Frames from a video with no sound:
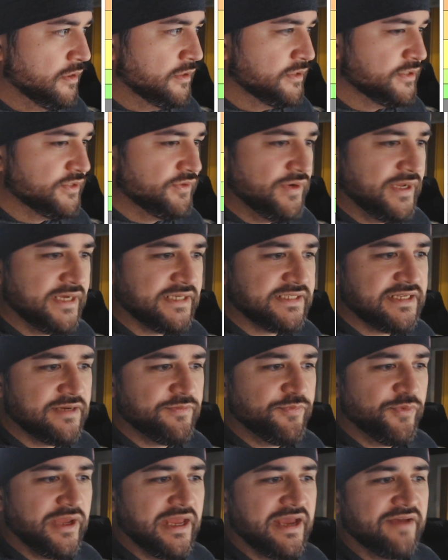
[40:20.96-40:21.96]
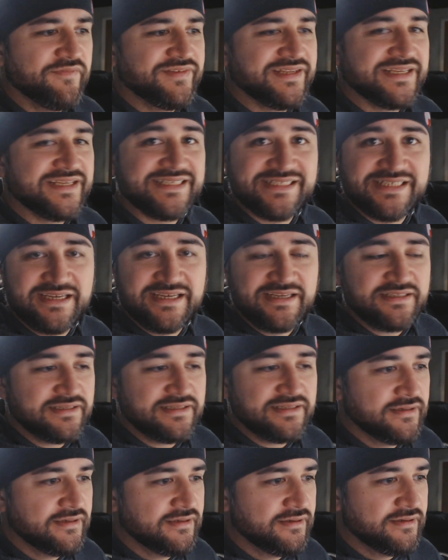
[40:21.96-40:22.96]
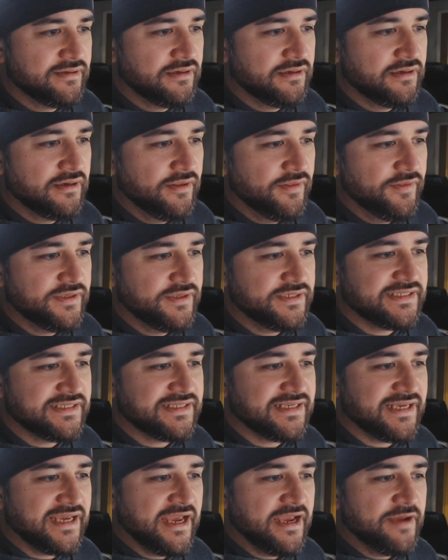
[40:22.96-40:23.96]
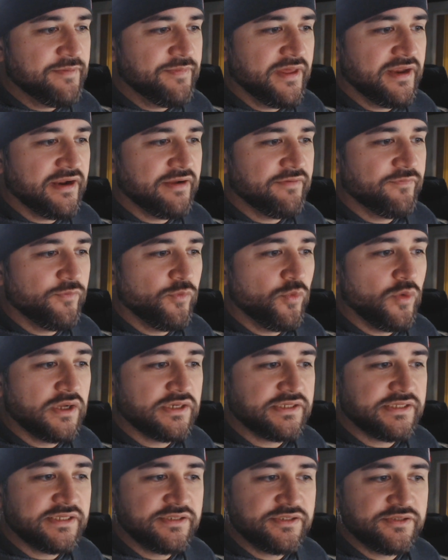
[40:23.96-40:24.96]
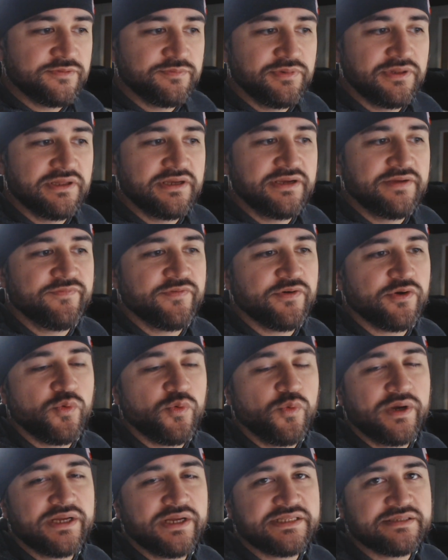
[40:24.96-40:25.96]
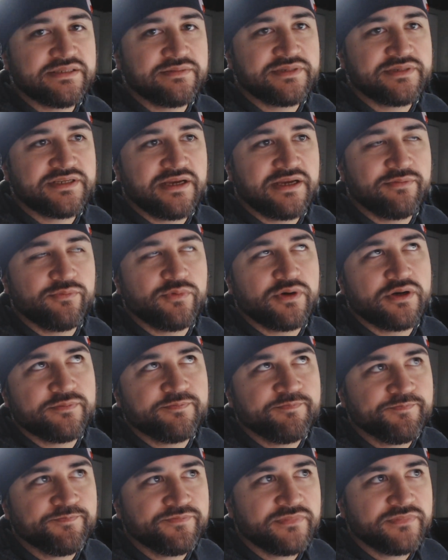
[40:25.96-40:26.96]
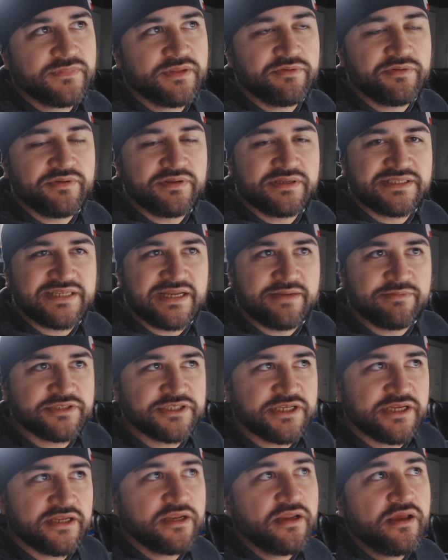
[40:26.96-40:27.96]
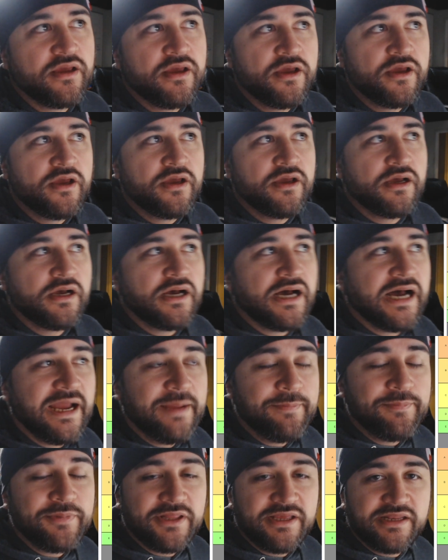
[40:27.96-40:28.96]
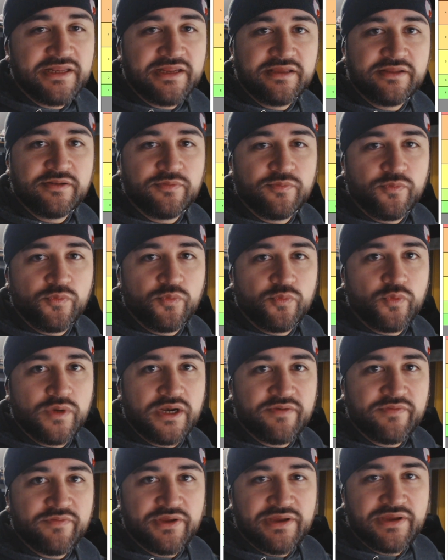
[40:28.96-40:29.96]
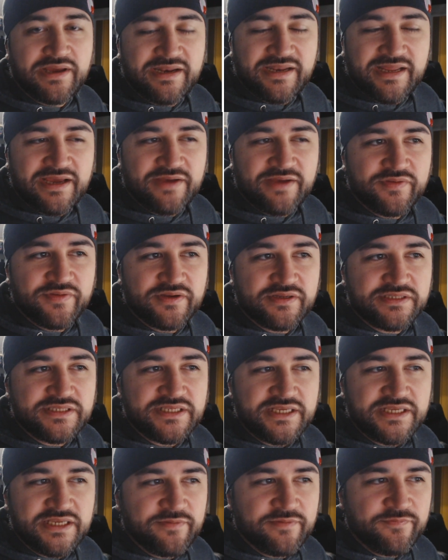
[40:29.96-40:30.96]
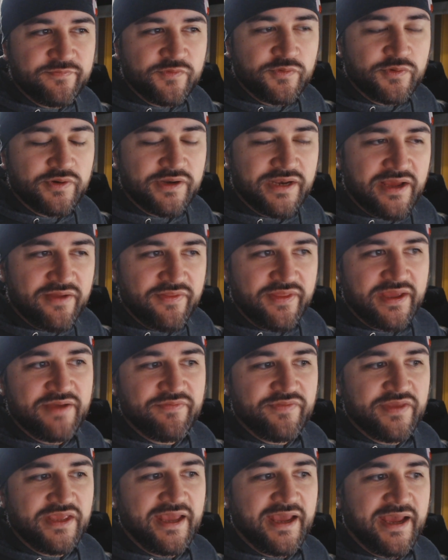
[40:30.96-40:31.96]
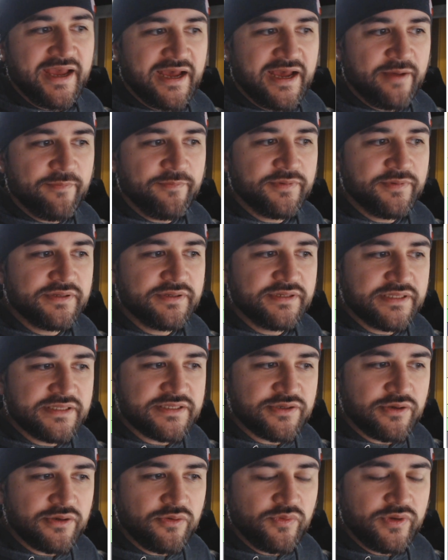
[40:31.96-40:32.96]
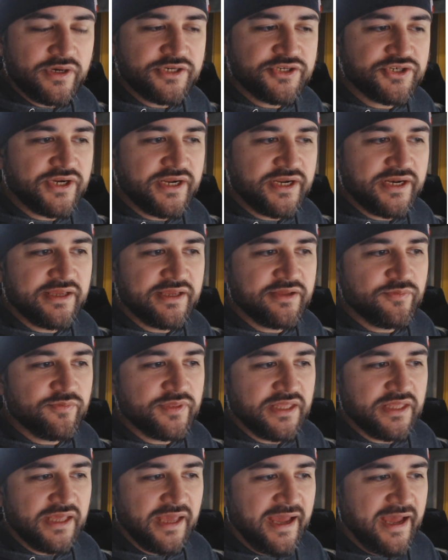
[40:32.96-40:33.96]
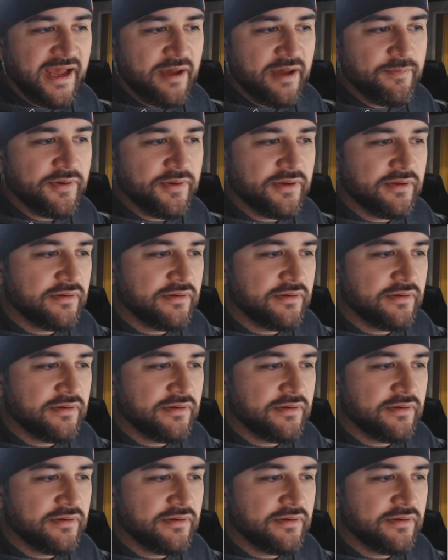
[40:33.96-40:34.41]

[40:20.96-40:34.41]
So next up we have Descent. This is a game that I've wanted to play for quite some time. Well, let me establish that. I played it whenever you had to have a DM for it. Now they have the app, and so I want to try it again with the app.